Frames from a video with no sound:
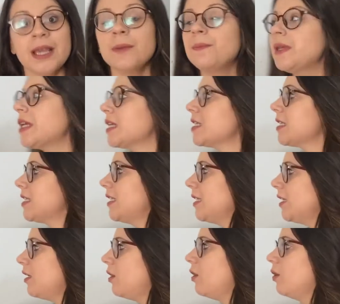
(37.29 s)
because
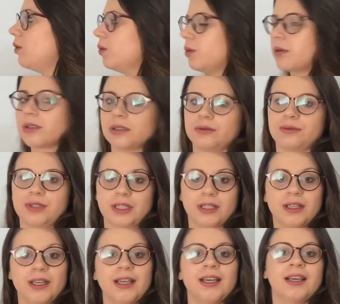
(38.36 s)
the whole world,
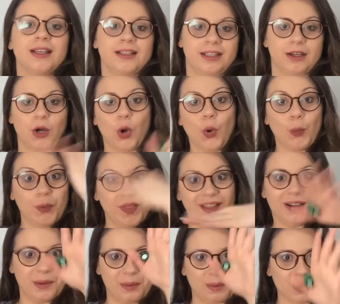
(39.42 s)
the whole
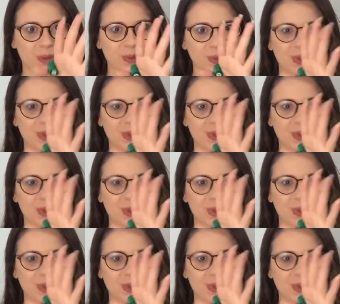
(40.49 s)
number